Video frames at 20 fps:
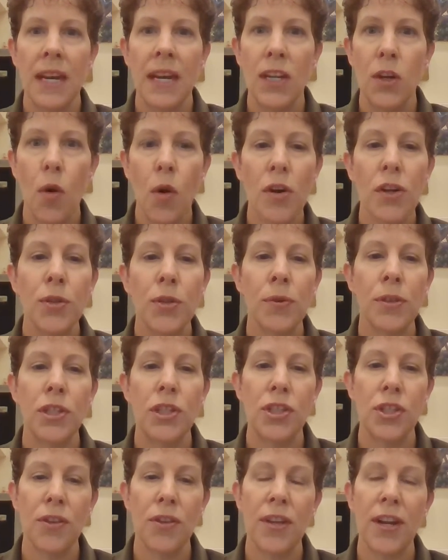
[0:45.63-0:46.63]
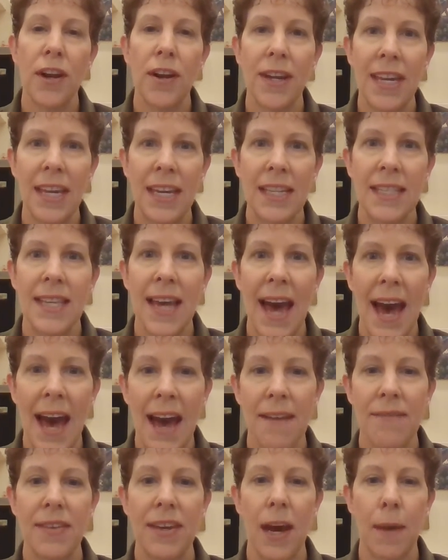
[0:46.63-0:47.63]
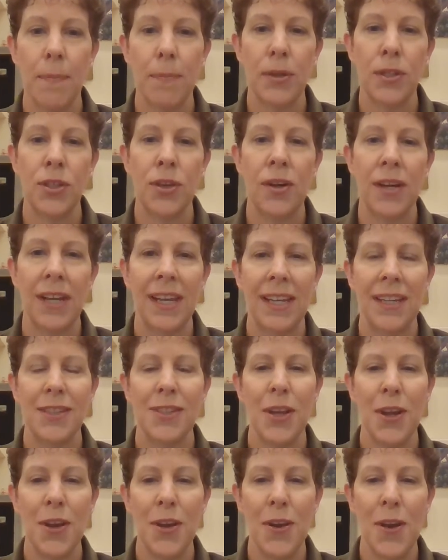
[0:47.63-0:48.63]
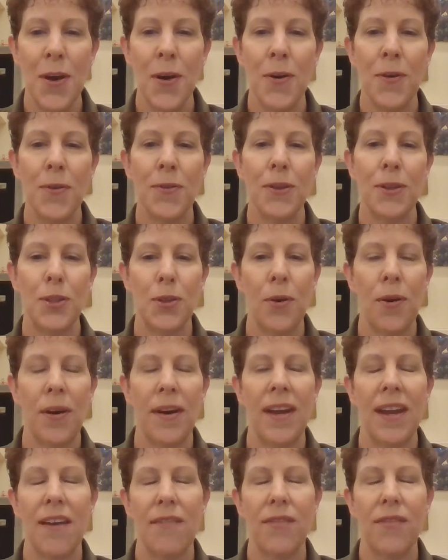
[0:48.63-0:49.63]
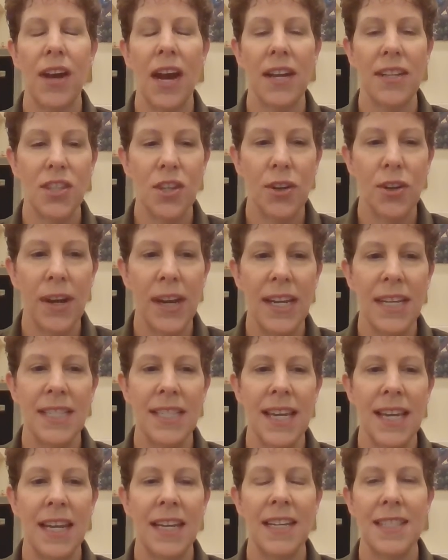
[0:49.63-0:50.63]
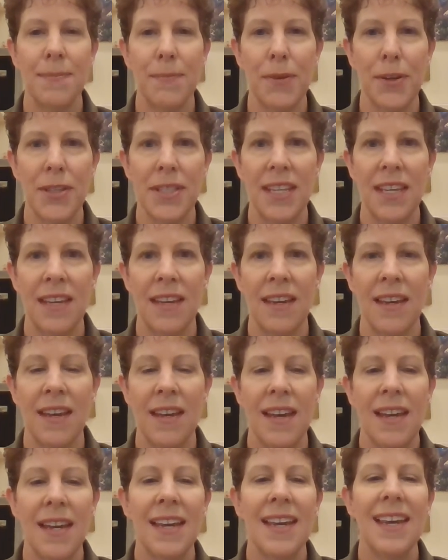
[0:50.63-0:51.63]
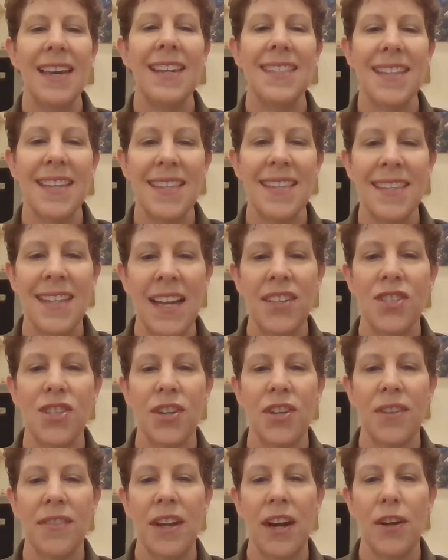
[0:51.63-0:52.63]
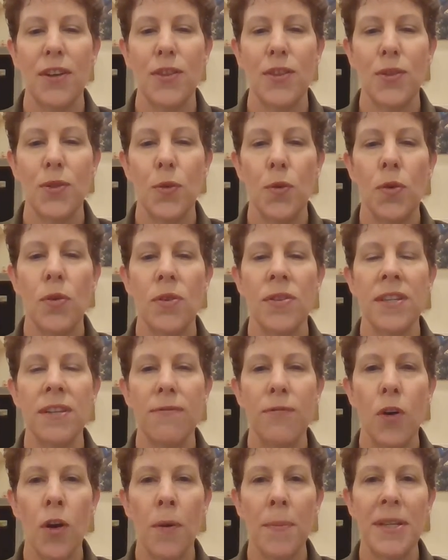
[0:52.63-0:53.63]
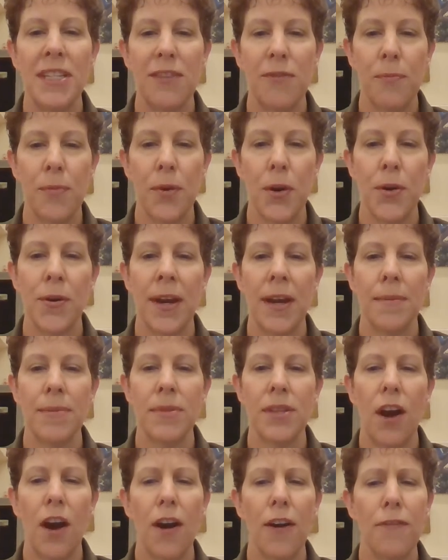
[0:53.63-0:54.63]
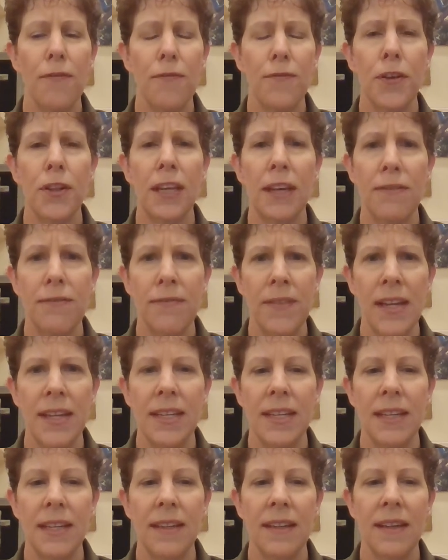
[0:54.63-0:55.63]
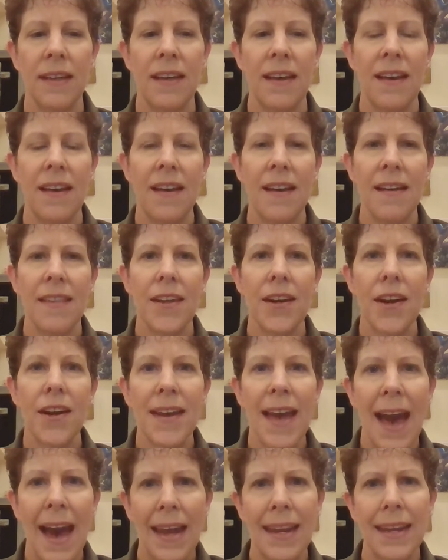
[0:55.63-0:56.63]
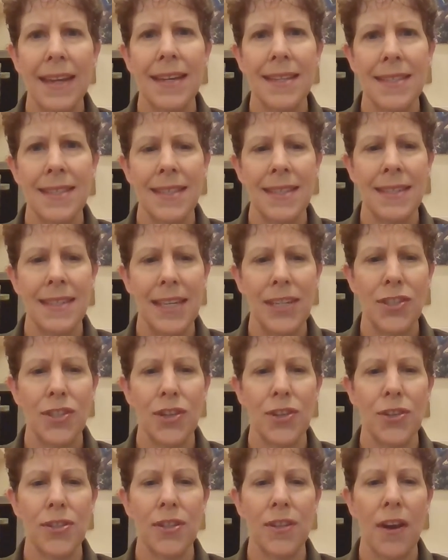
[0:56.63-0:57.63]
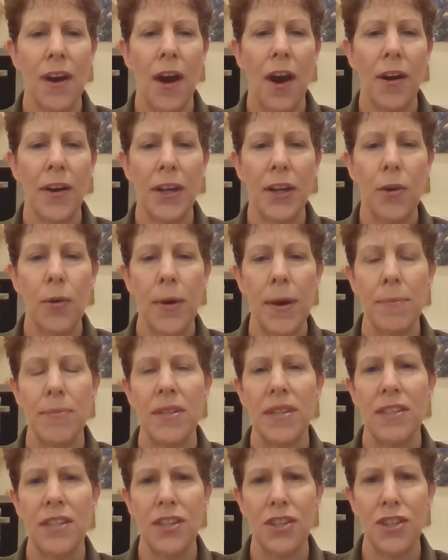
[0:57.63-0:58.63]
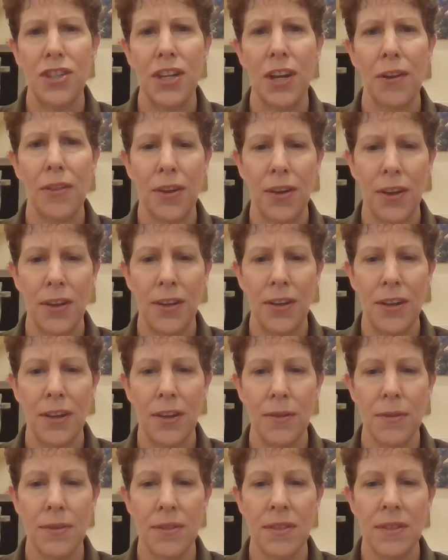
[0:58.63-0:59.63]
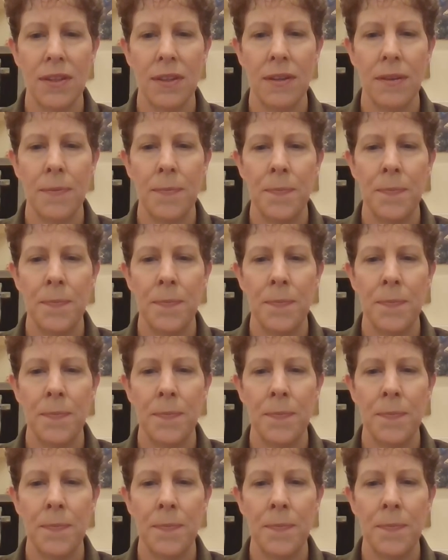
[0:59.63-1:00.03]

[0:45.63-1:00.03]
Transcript: In order to ensure that our kids have the opportunity to know the joy of God's grace and His mercy, it is essential that our schools and formative programs are fully funded, that our catechists and teachers are equipped to share the good news,